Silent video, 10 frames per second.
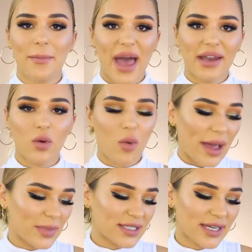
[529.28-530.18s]
matte
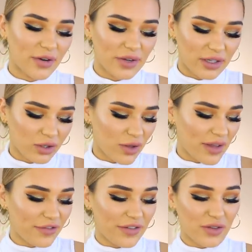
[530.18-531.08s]
white material.
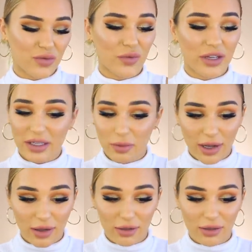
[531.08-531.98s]
They fit really
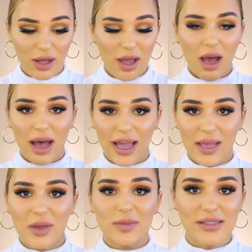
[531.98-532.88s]
well.
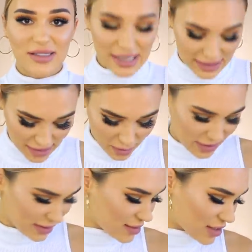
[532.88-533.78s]
I'm obsessed
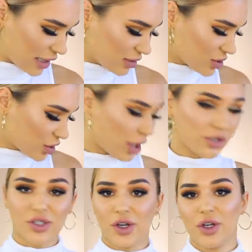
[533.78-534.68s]
with this style. So
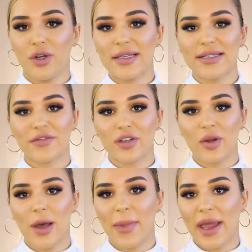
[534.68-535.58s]
I'll show you a
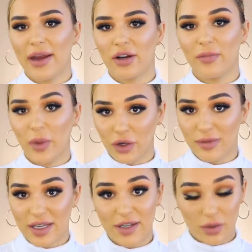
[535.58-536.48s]
different pair of
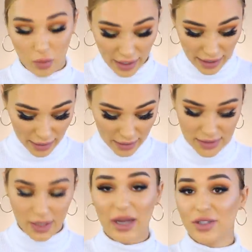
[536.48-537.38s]
bottoms that you can wear
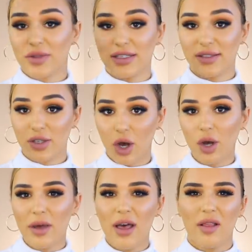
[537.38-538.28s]
to match with this
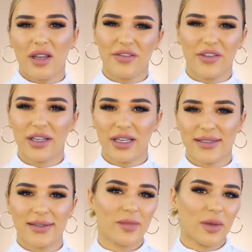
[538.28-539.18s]
top that I feel like
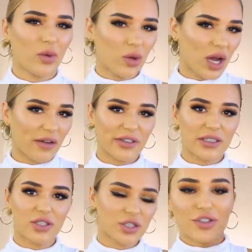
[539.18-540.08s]
is a little bit more
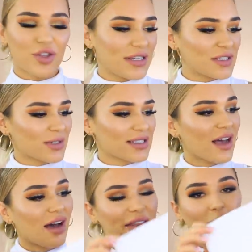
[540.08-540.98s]
coverage. So these ones
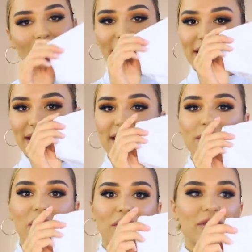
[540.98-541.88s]
are the Waikiki
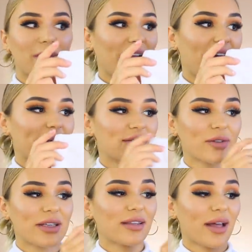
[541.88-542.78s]
bottoms, but I
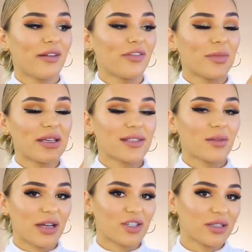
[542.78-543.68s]
absolutely love
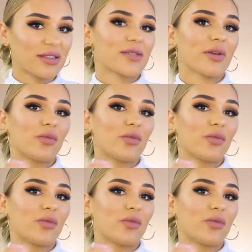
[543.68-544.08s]
mixing matching this